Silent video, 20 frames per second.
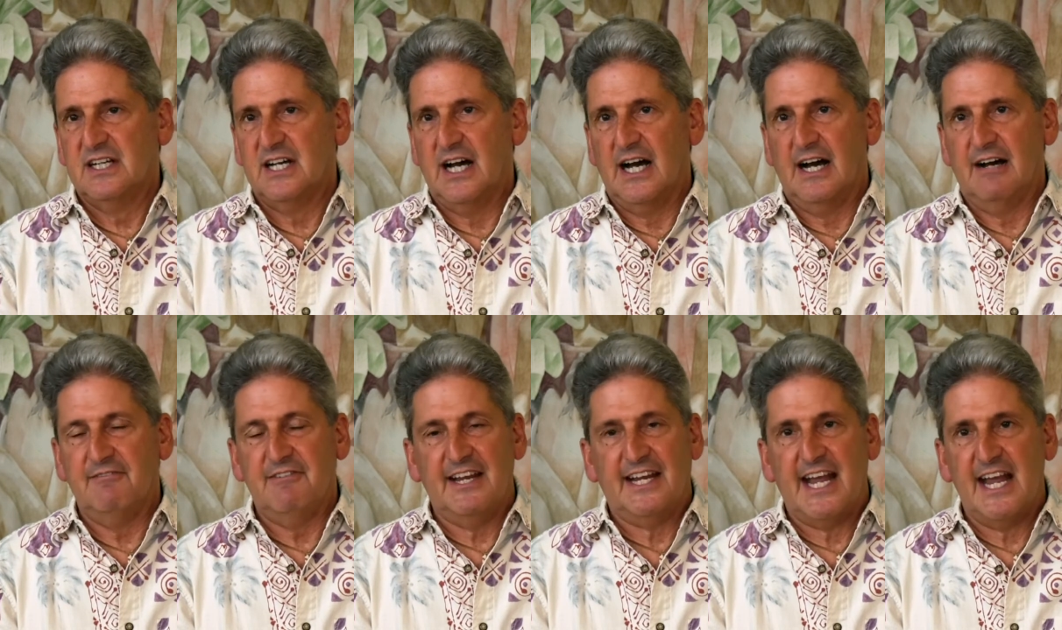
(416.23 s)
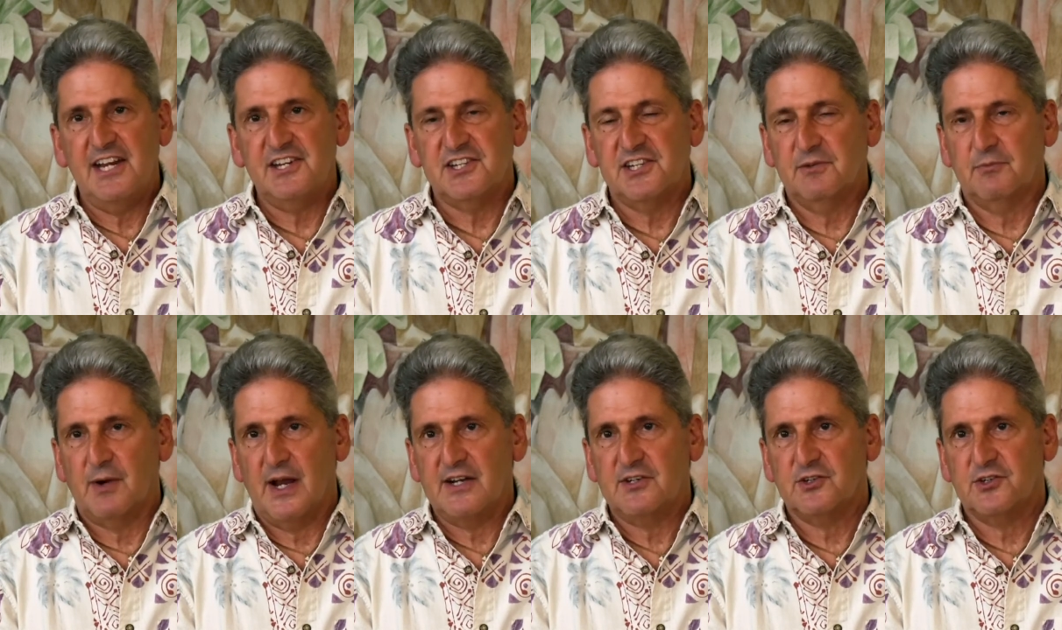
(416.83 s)
uh, vacation
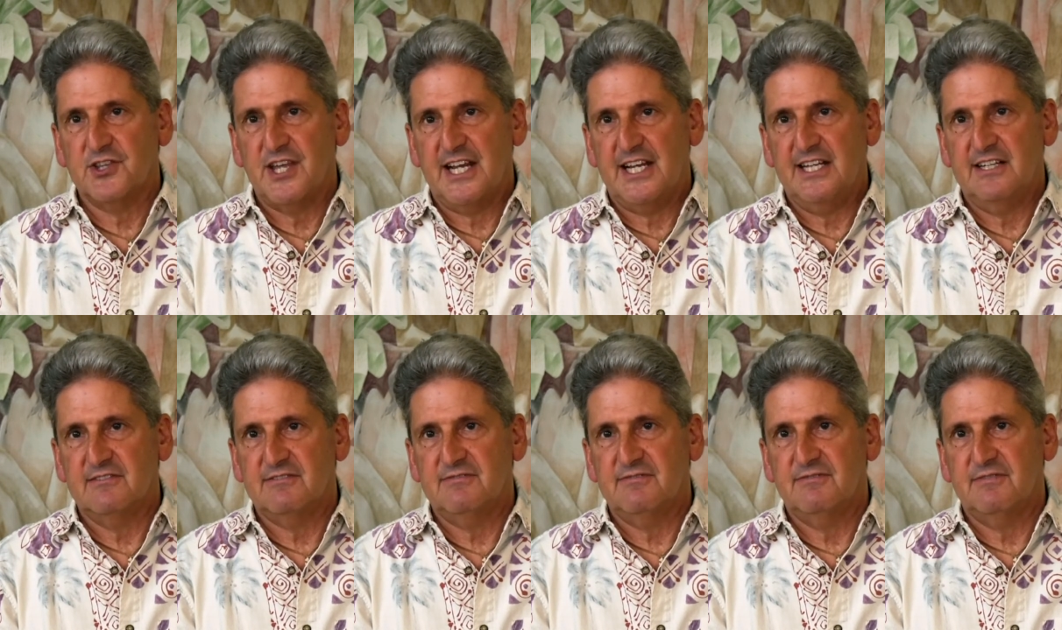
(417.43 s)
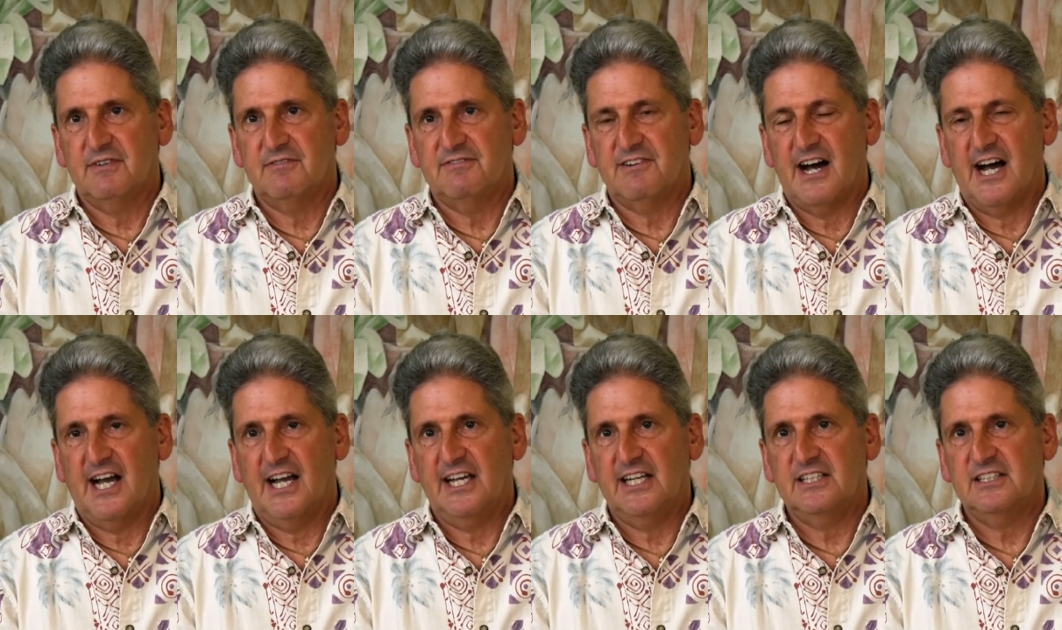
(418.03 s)
rental they can
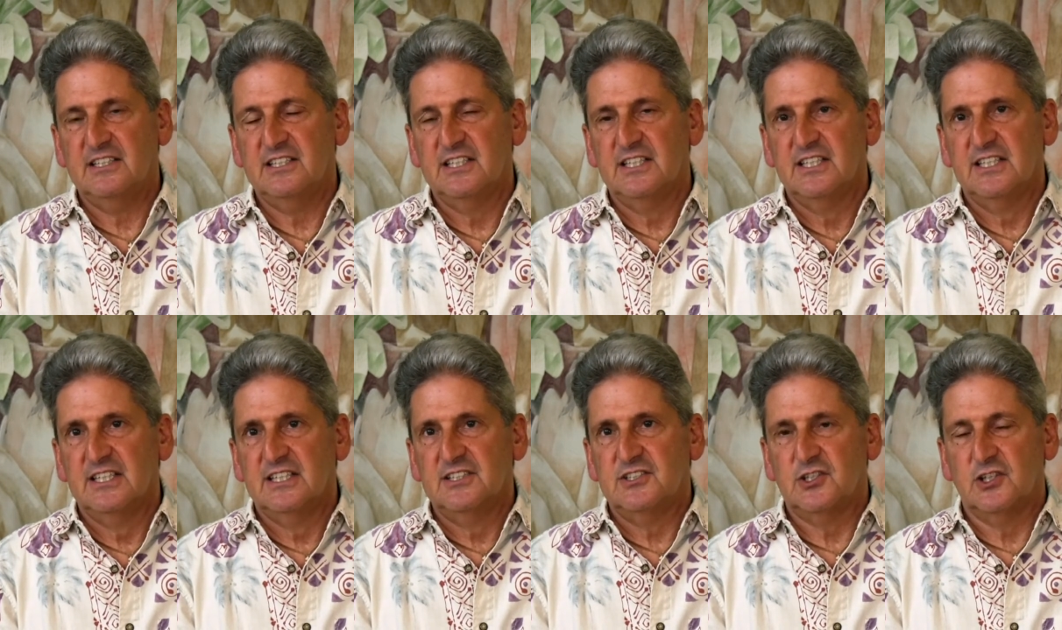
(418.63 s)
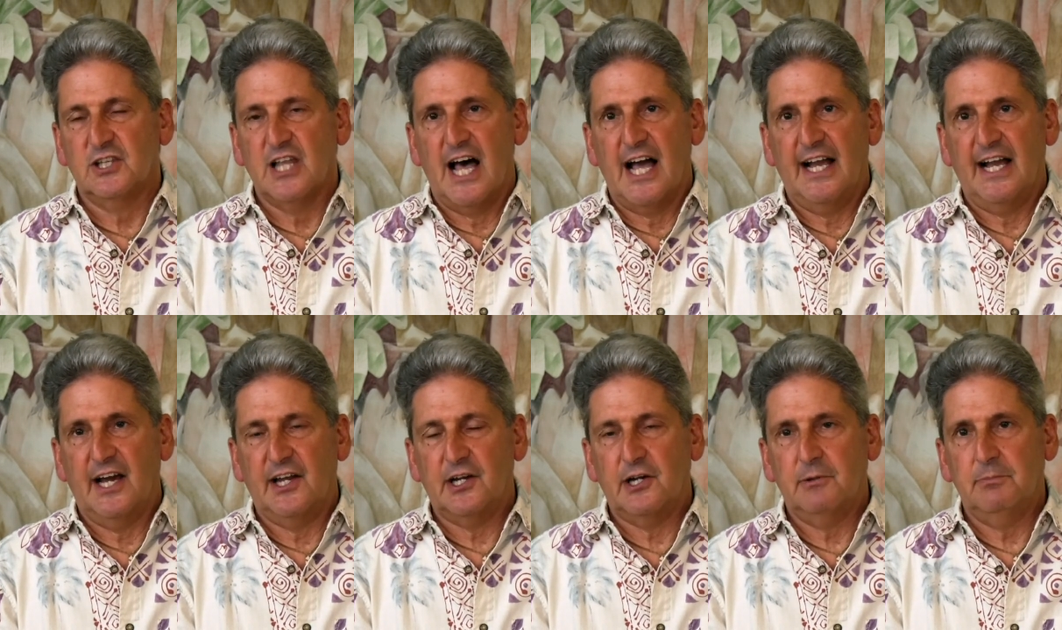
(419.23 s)
find, to lie
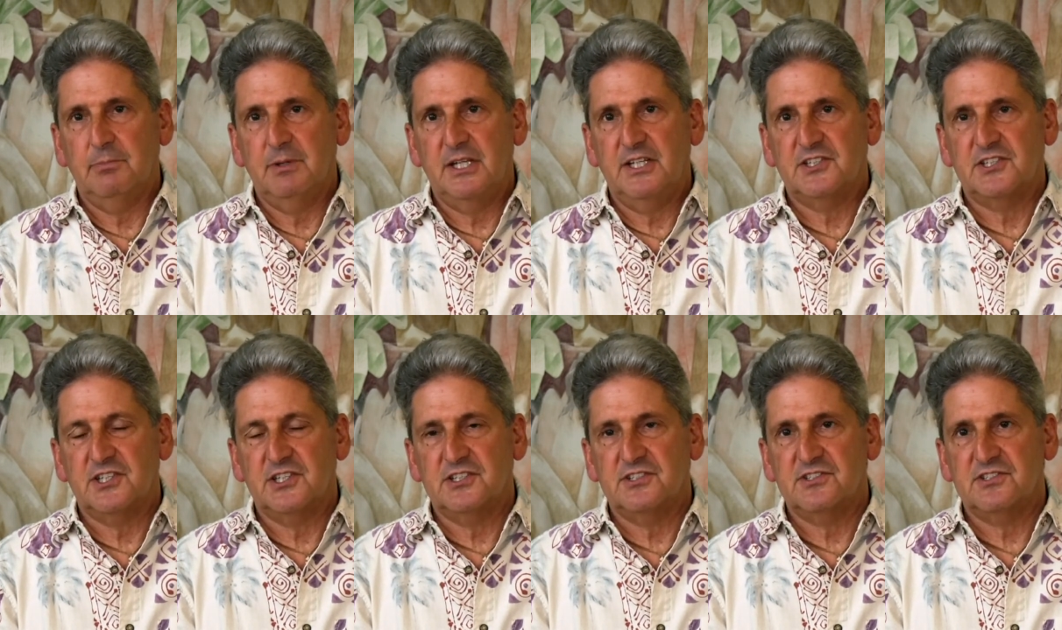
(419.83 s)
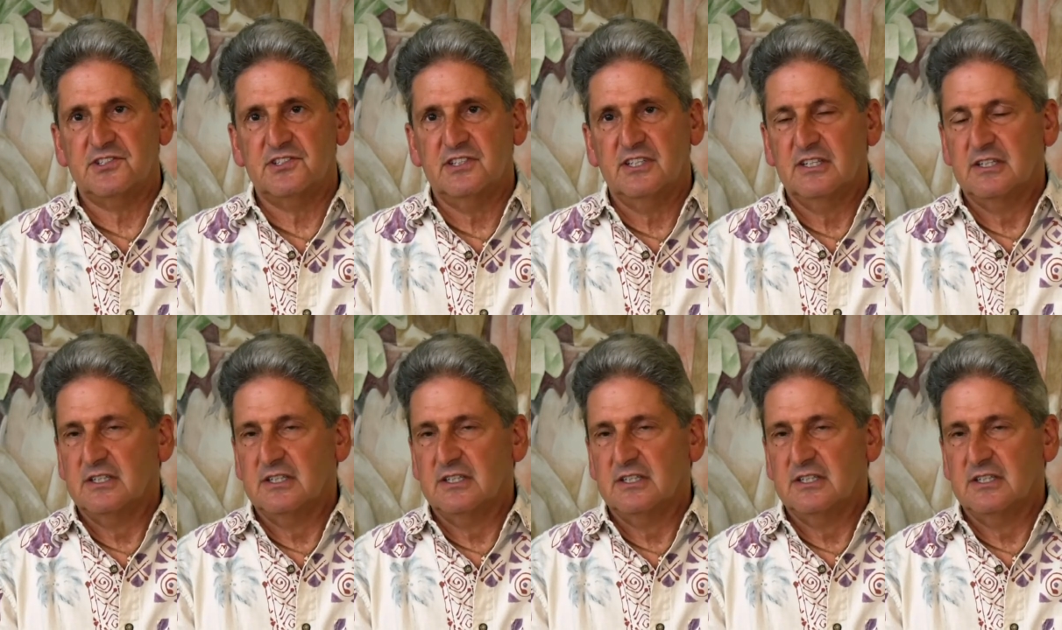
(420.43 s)
on our beaches